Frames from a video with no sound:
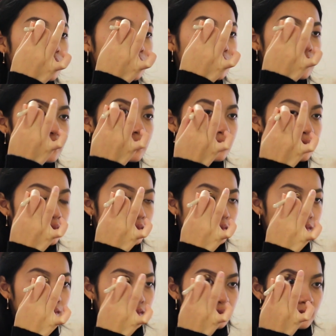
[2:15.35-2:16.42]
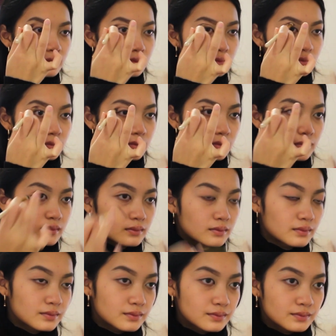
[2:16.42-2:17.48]
so that it can create more depth
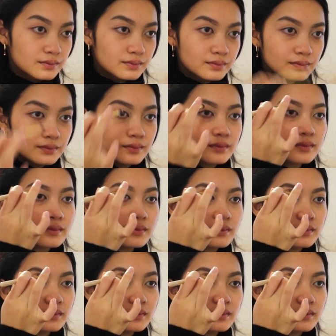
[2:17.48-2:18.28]
and so that it can look